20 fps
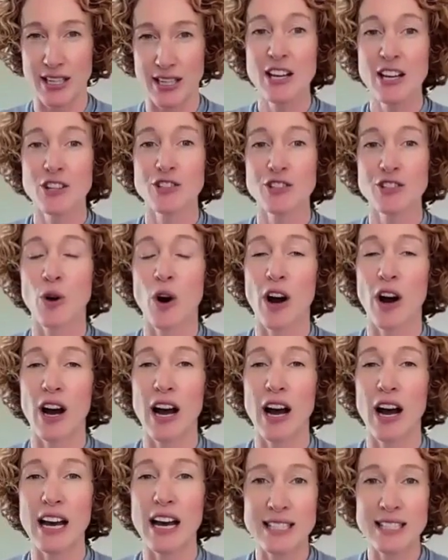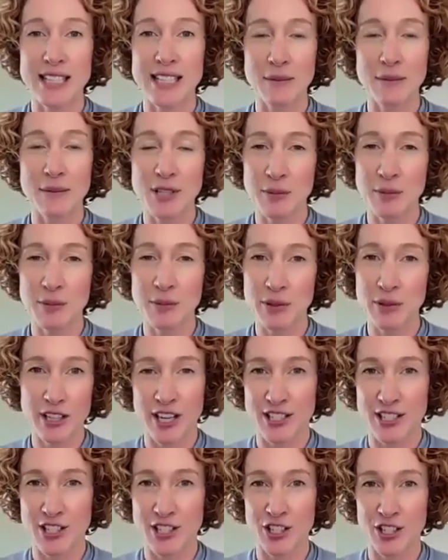So an adaptability
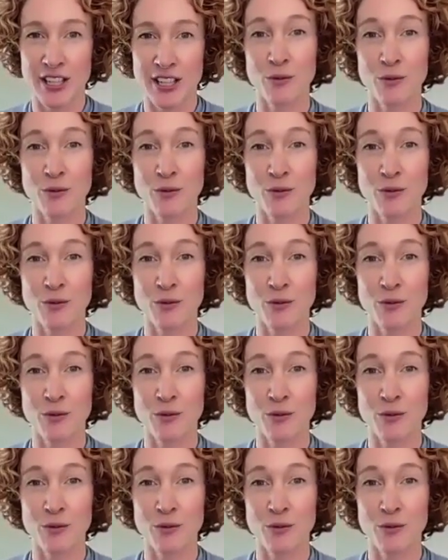criteria